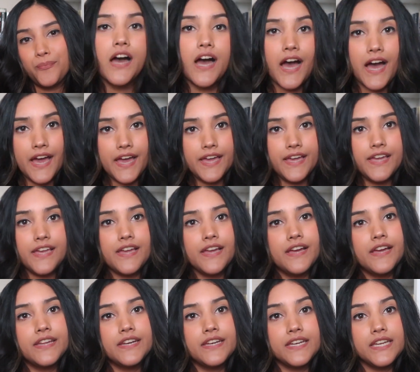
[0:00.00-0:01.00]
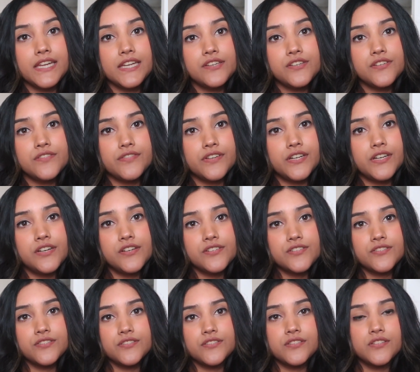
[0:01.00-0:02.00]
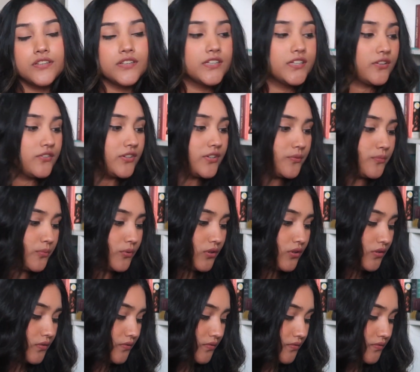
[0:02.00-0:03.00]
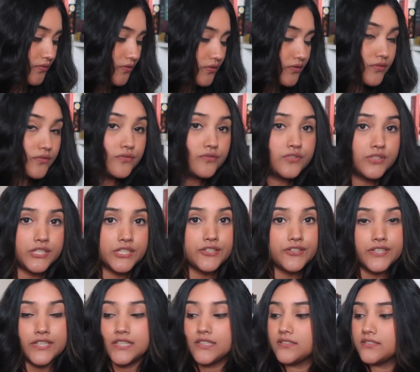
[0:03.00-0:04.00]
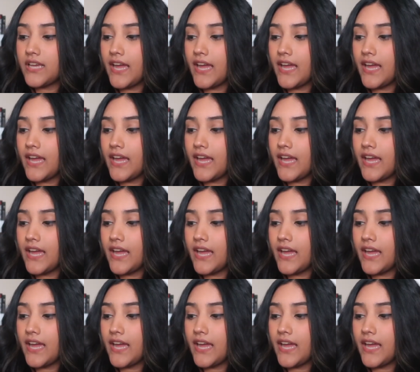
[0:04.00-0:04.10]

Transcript: I need to finish the Gilded Wolves series.